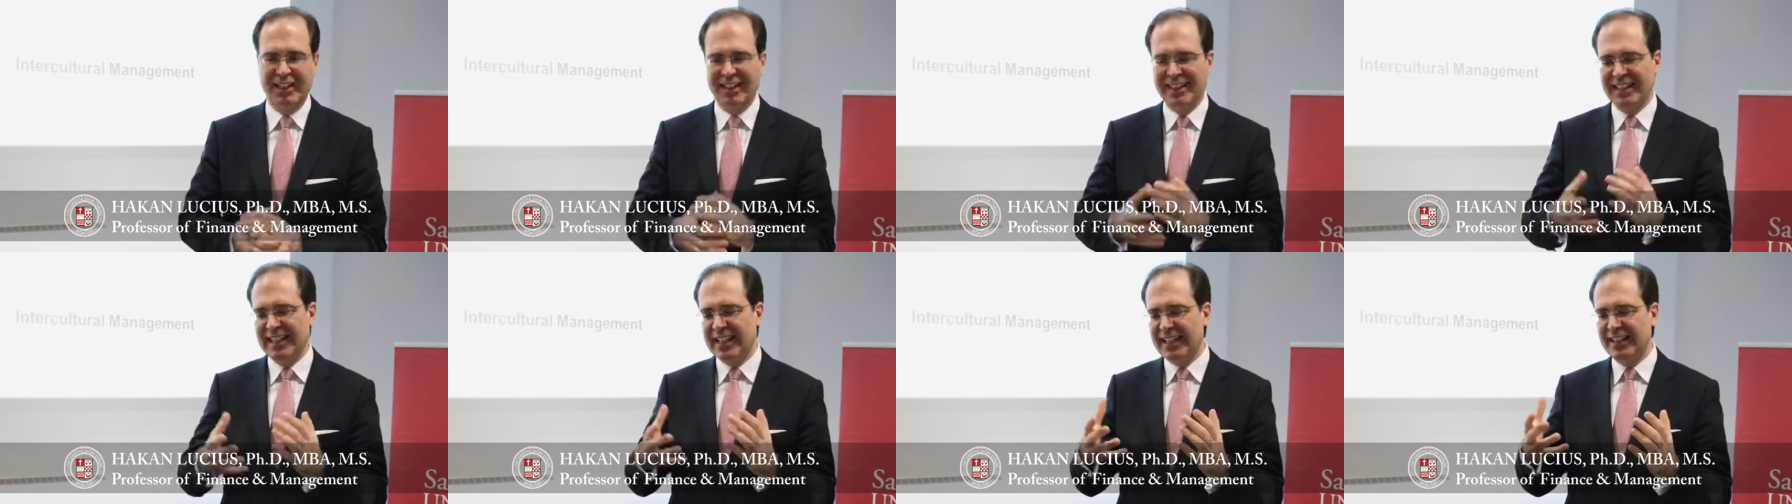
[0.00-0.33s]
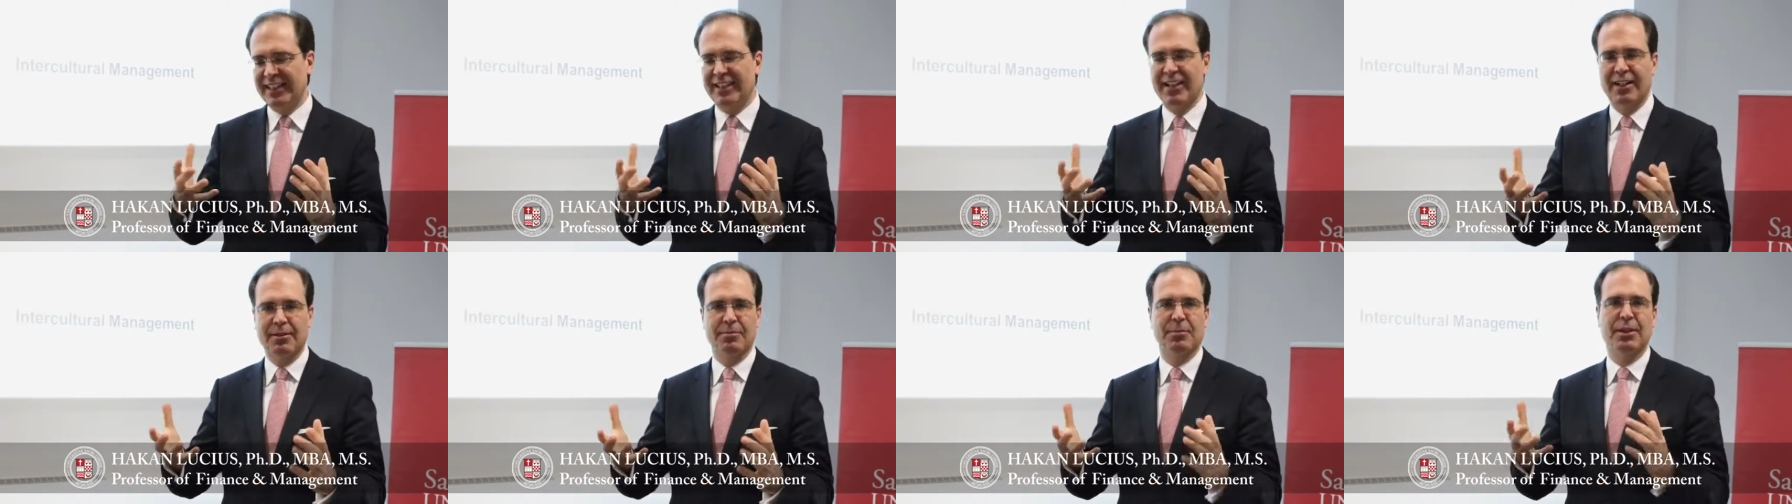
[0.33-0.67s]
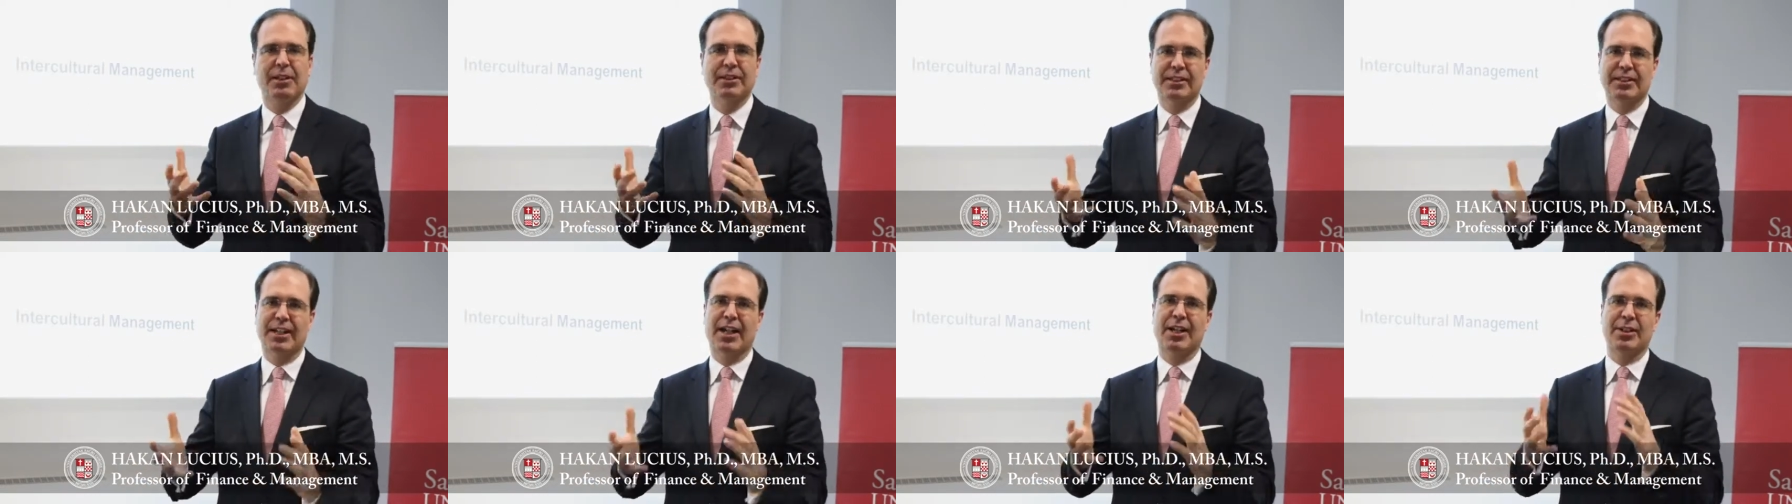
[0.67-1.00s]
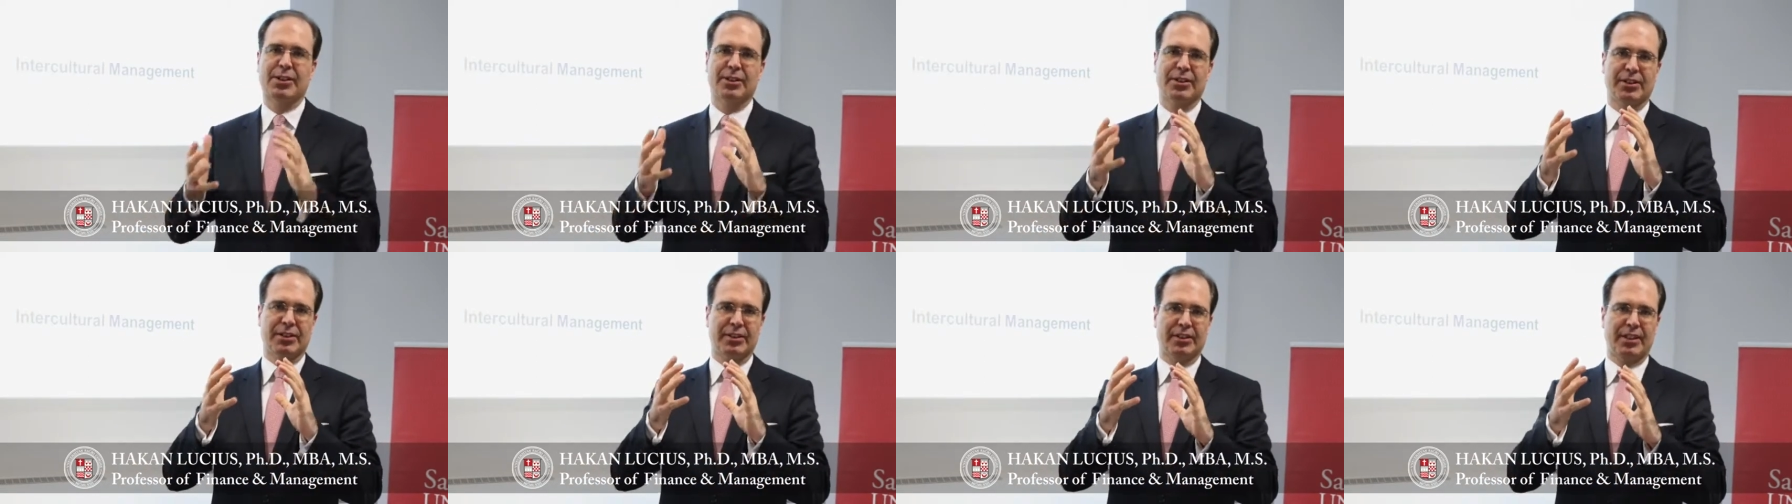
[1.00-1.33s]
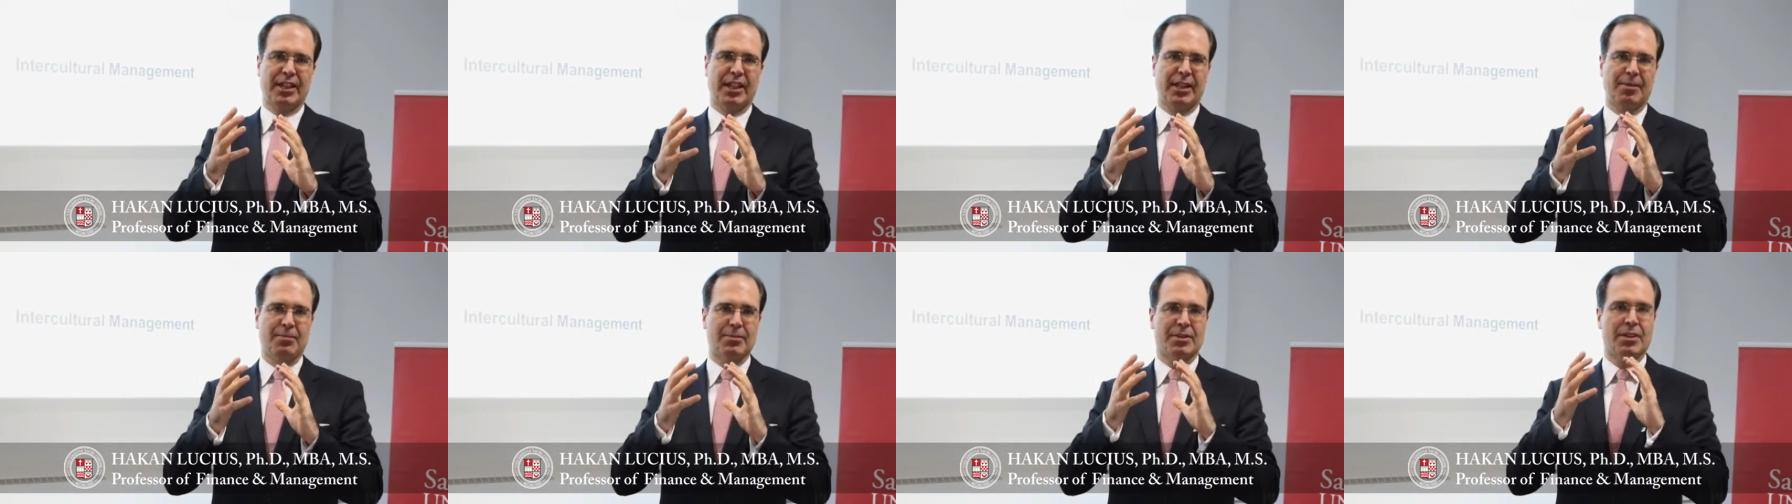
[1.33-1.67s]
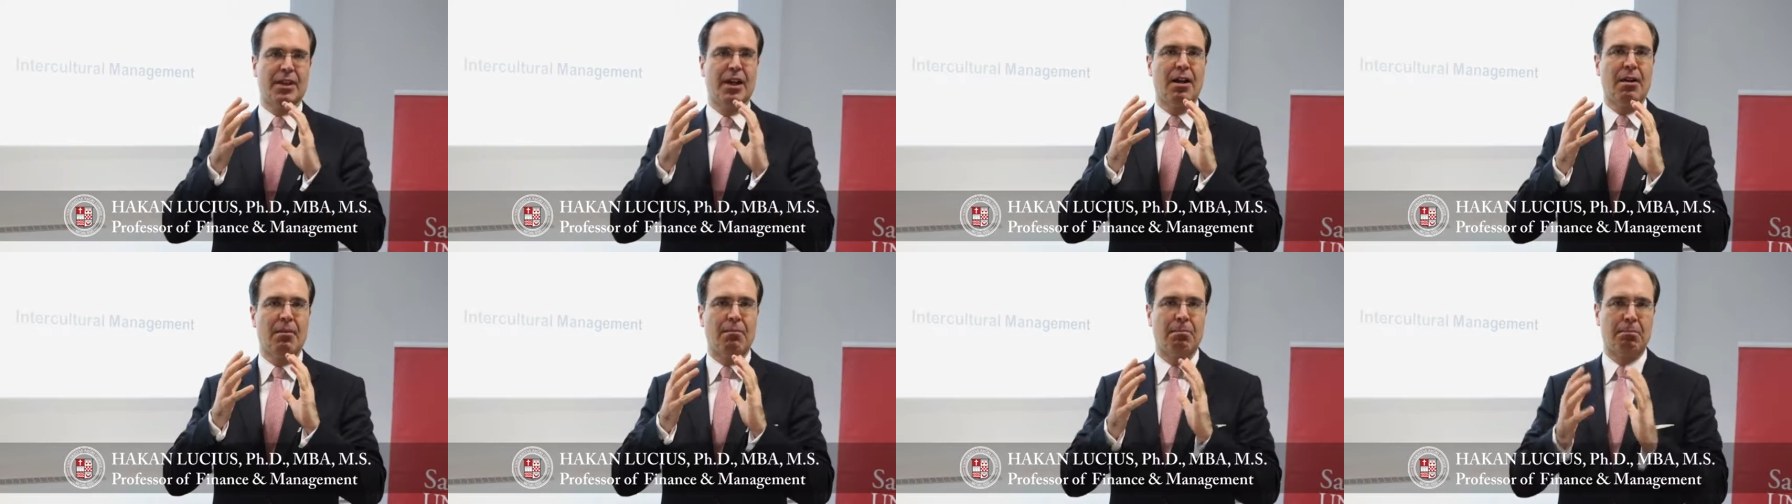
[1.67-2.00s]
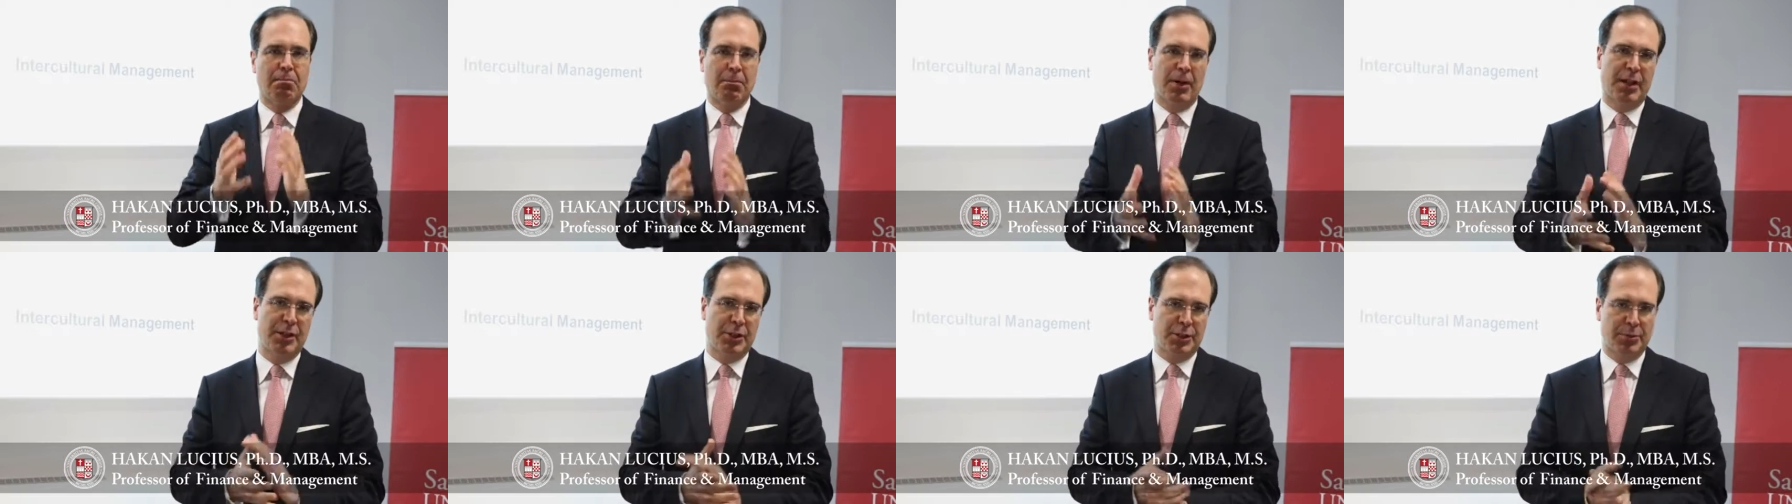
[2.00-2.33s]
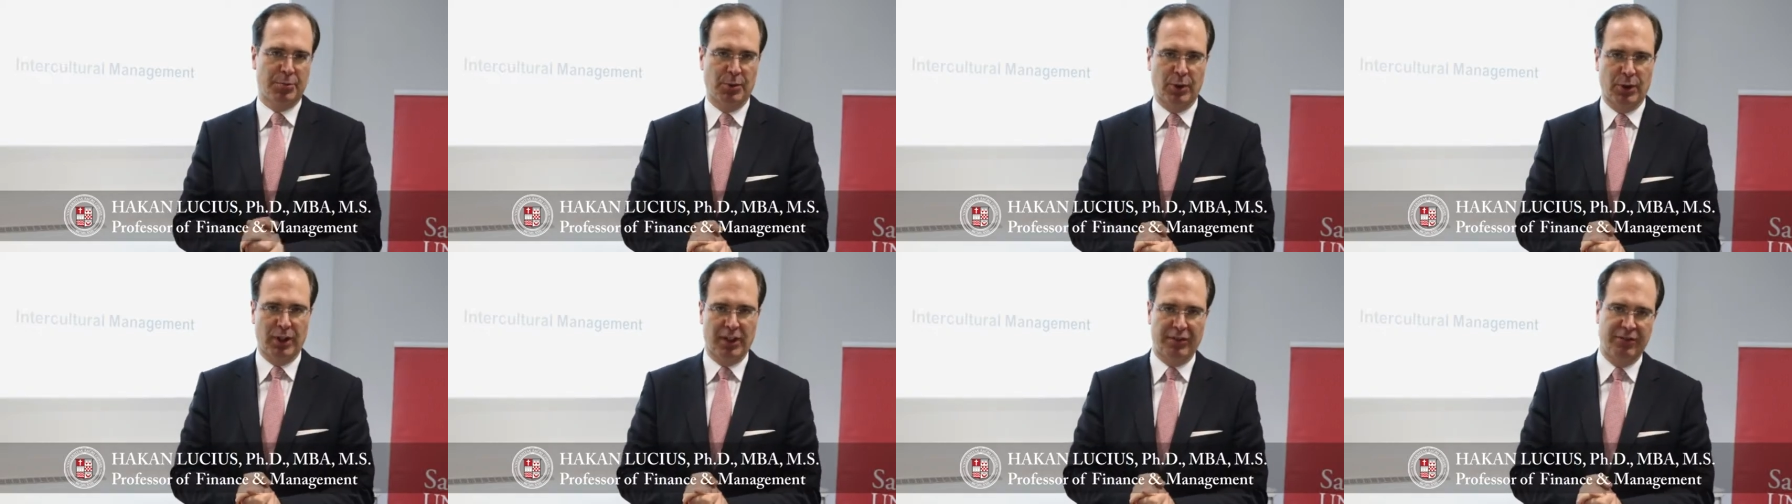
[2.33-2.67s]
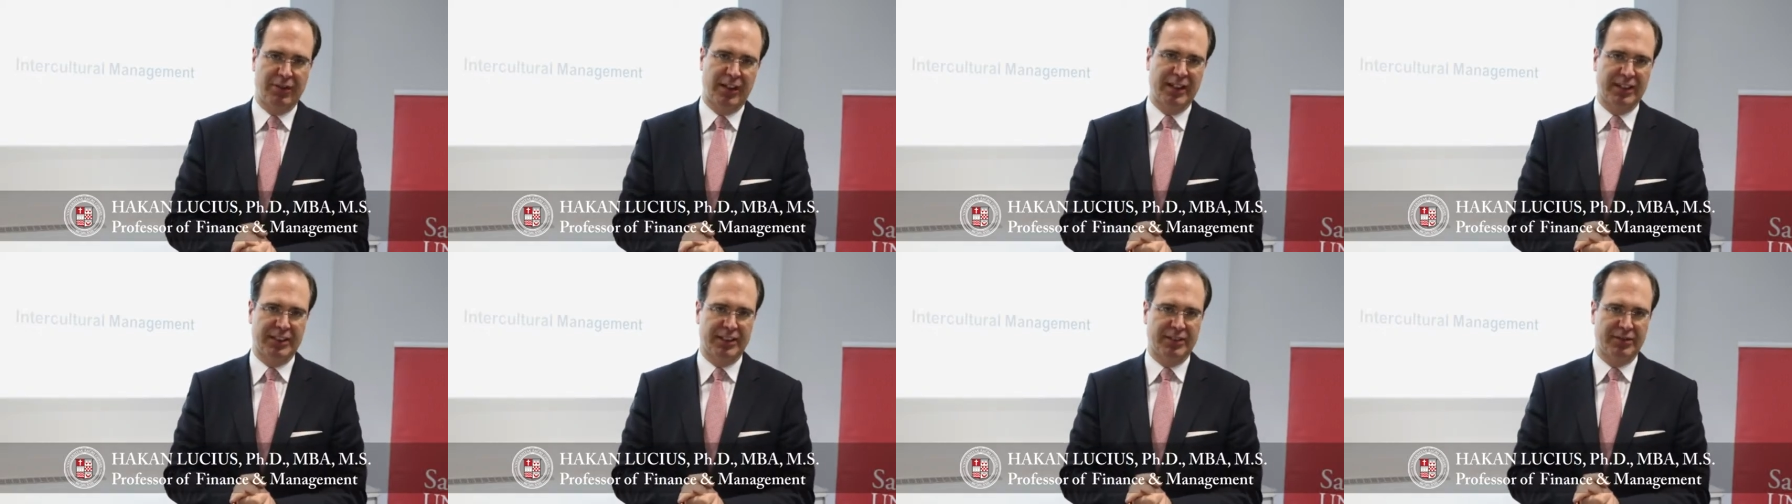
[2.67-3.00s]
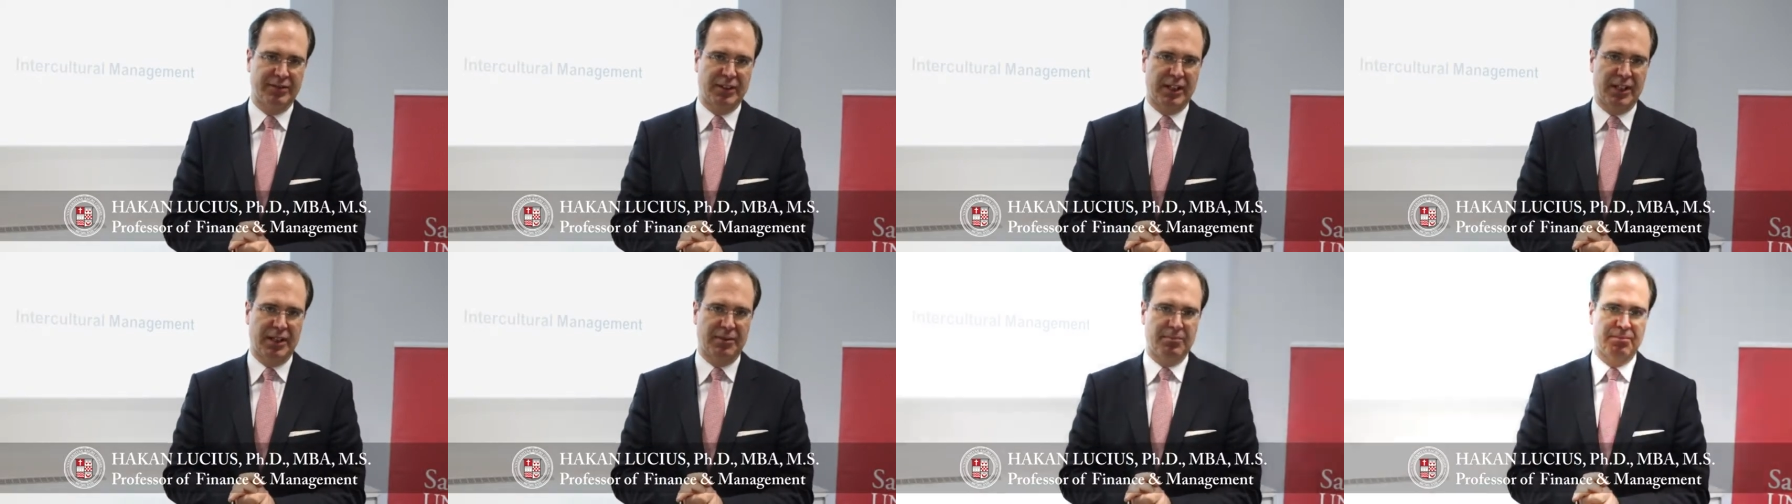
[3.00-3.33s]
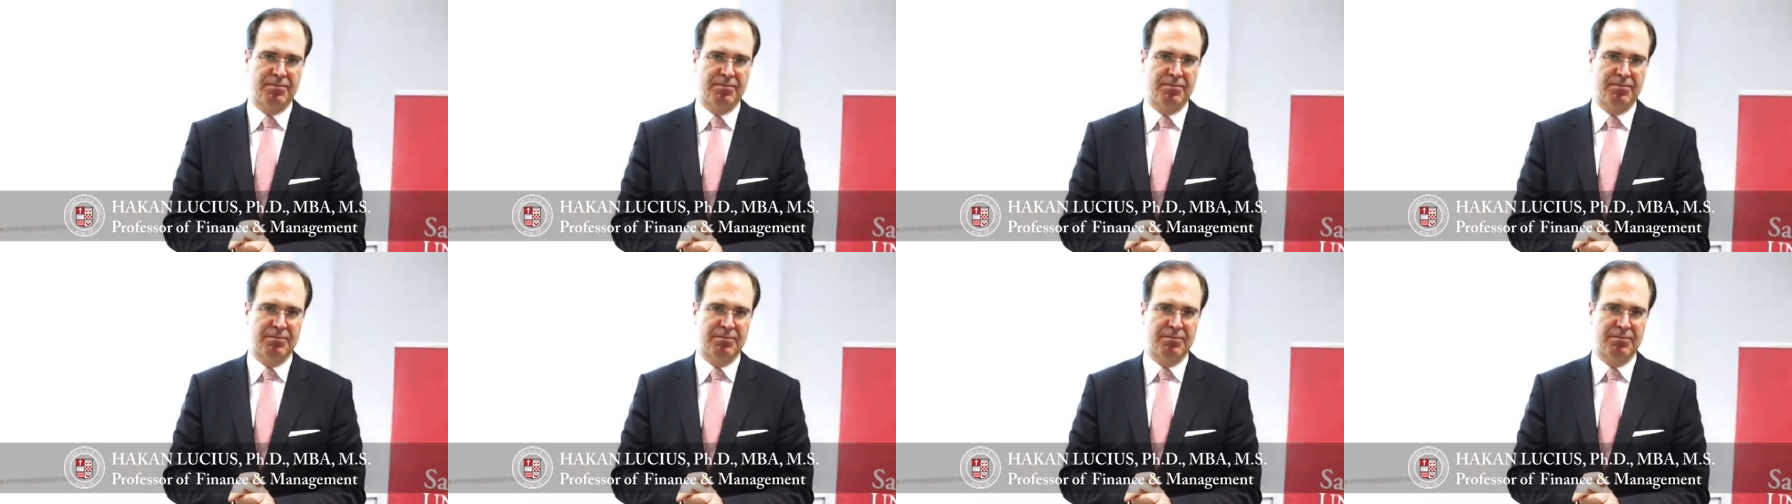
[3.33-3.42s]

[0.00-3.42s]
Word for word: lead their multinational teams much more effectively.